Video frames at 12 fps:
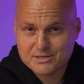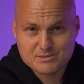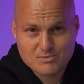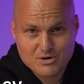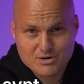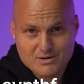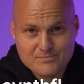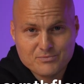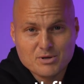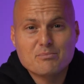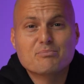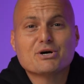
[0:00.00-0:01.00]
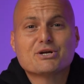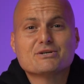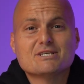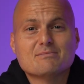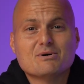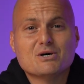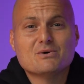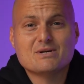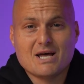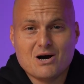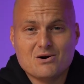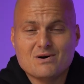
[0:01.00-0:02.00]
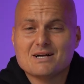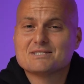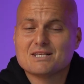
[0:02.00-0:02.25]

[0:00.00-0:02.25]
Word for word: smarter. Book your demo now at